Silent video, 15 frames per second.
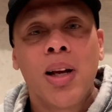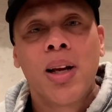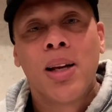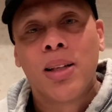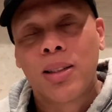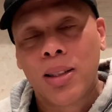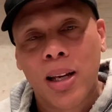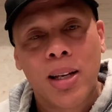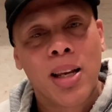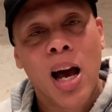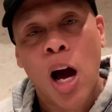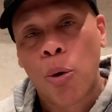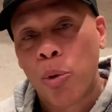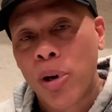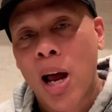and say,
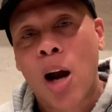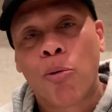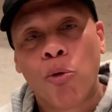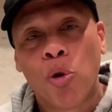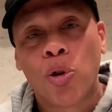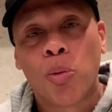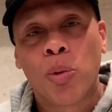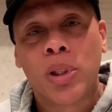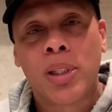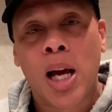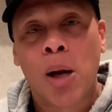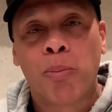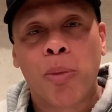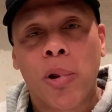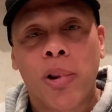nah, we're not rolling with
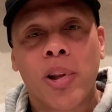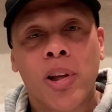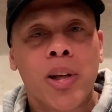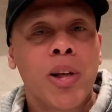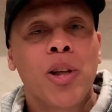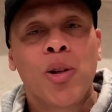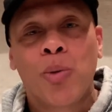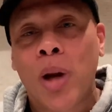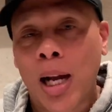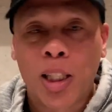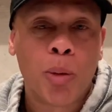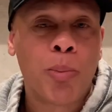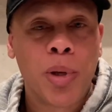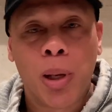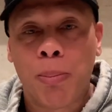that, brother. You got
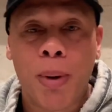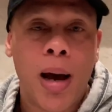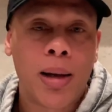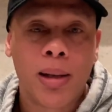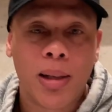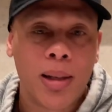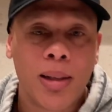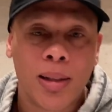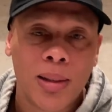to be up out of here.